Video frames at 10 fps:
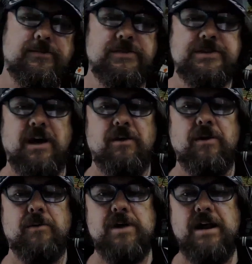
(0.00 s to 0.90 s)
So
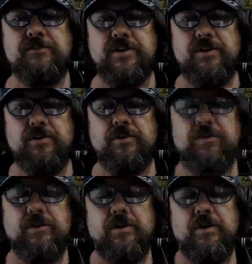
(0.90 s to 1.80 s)
I'm going to have to
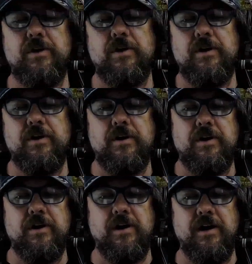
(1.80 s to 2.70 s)

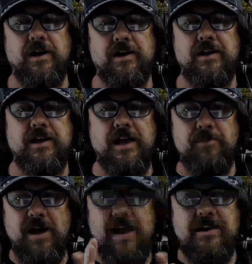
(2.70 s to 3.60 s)
uh, keep
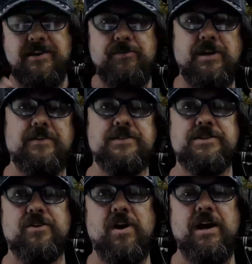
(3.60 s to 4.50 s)
my head in the middle of the
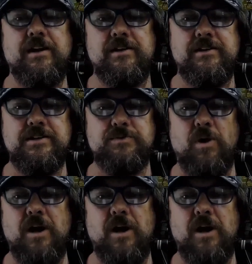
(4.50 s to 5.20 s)
screen because what I'm